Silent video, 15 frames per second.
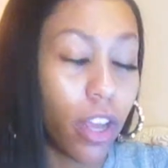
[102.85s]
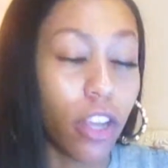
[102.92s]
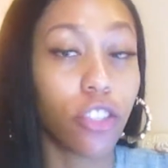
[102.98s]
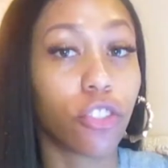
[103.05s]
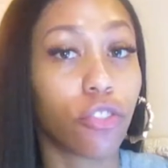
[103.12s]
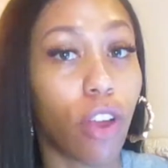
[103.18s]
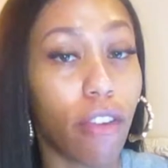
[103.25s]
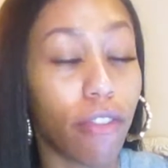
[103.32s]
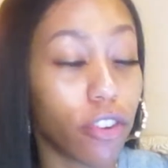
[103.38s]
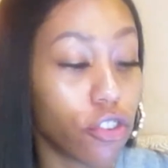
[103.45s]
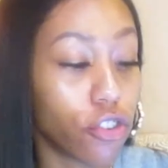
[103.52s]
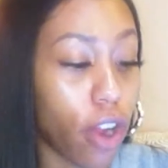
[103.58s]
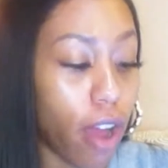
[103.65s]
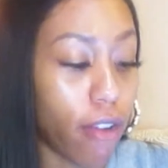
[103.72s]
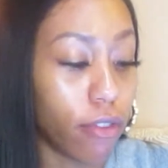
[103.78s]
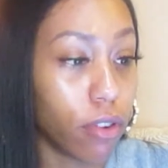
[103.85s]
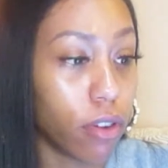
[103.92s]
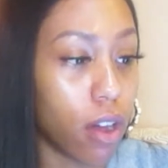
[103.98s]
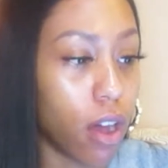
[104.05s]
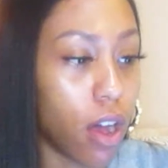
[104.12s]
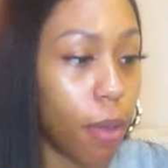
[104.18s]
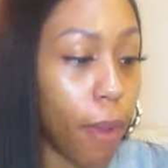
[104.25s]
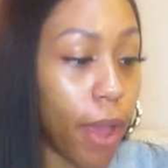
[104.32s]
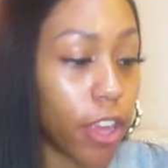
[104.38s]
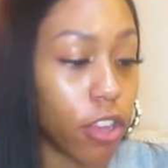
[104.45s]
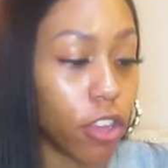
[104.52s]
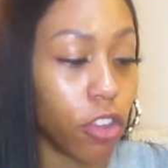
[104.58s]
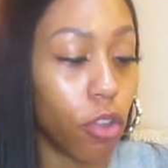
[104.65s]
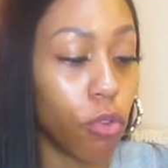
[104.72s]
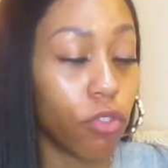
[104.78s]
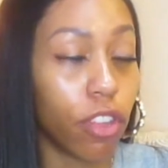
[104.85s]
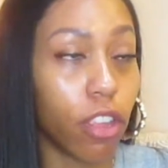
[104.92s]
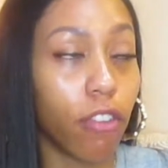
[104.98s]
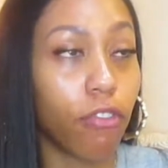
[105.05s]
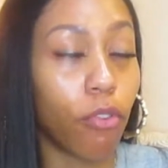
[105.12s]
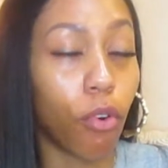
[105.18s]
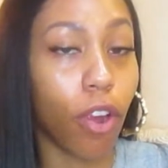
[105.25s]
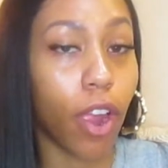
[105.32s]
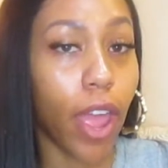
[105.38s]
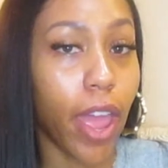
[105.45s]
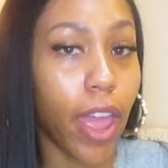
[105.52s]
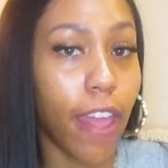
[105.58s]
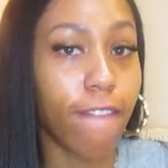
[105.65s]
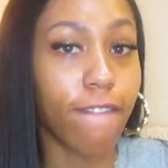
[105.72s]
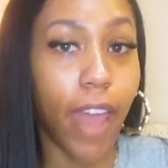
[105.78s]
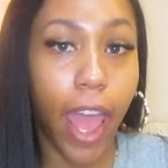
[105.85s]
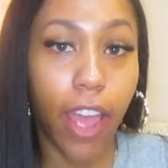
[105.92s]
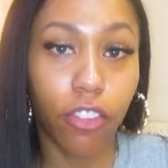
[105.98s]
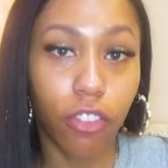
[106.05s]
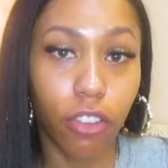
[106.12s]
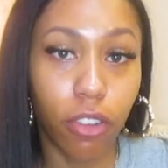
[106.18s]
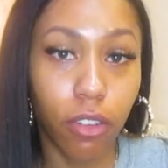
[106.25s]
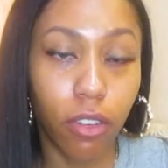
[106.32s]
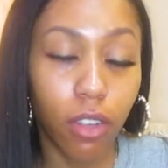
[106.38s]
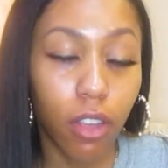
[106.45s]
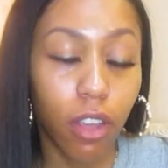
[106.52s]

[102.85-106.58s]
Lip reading: It's great for travel. I used it for a fashion